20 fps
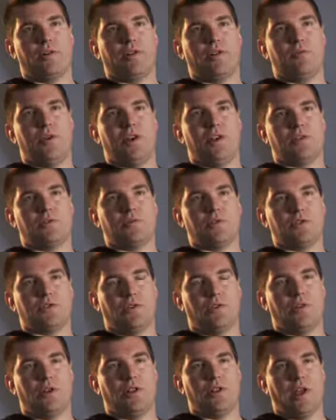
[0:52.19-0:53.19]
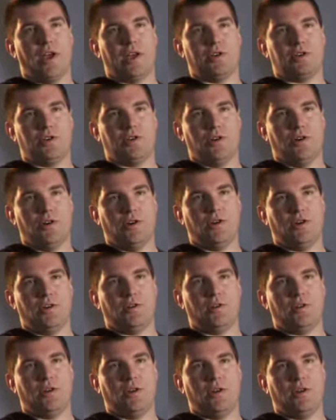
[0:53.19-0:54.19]
early meetings with Sony last year.
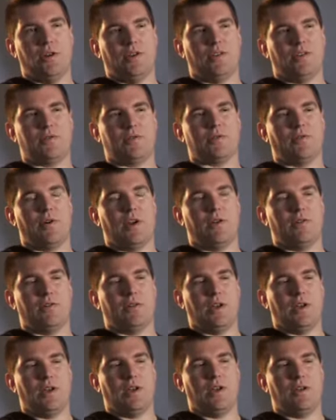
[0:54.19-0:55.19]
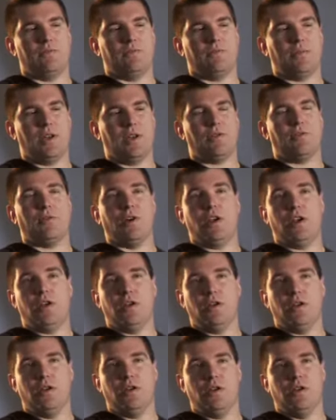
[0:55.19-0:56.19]
I think it was around
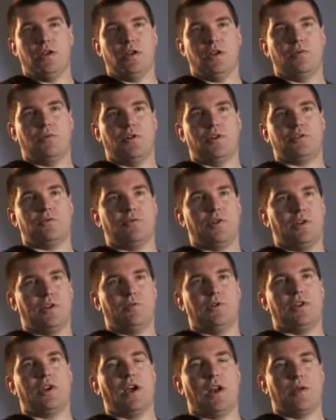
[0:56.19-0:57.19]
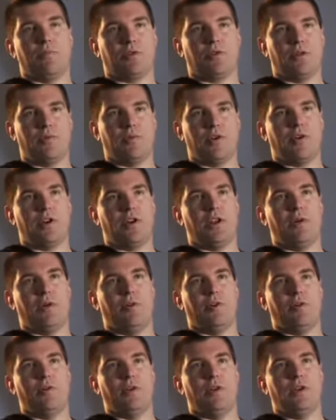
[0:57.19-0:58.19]
E3, in which we got a preliminary
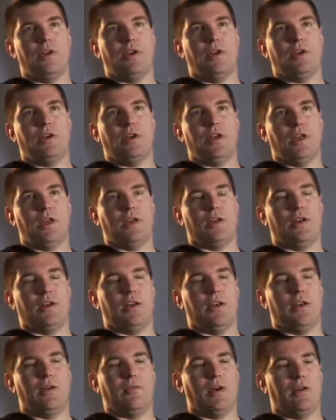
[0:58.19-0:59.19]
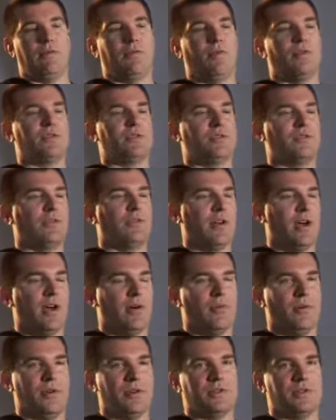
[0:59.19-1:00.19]
demo. And my first
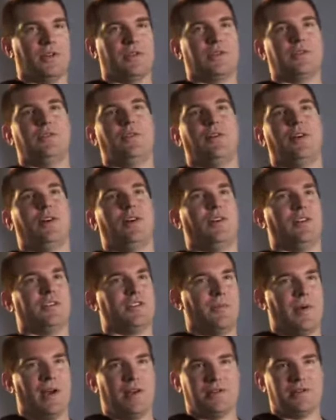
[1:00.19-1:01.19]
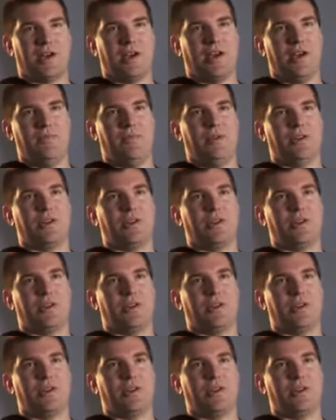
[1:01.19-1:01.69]
thought was, oh, it's about time,